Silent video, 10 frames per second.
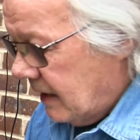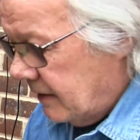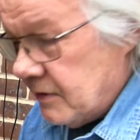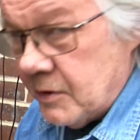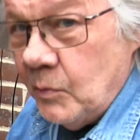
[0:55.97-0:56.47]

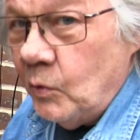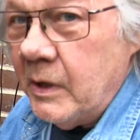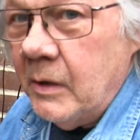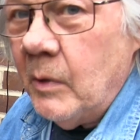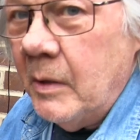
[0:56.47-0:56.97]
And this
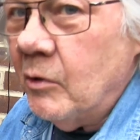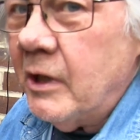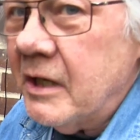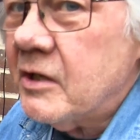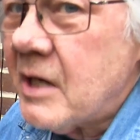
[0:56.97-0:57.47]
morning we were
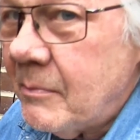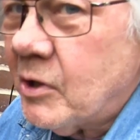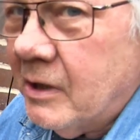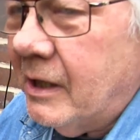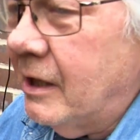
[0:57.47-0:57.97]
an
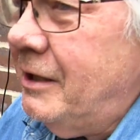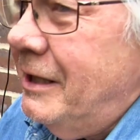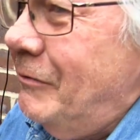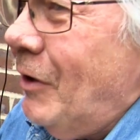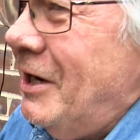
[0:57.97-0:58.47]
exceptionally
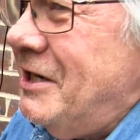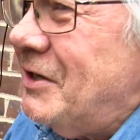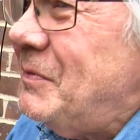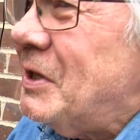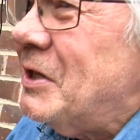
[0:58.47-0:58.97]
early
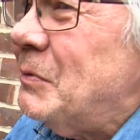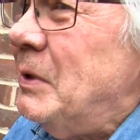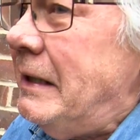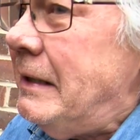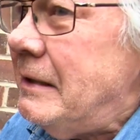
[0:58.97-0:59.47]
riser because
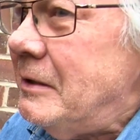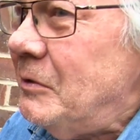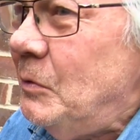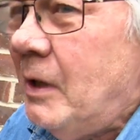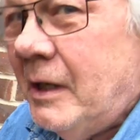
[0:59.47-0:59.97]
we needed
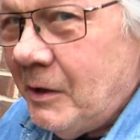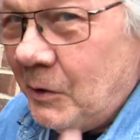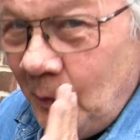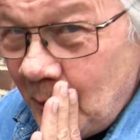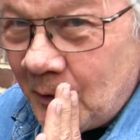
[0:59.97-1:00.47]
to
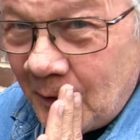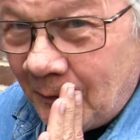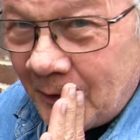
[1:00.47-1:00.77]
use the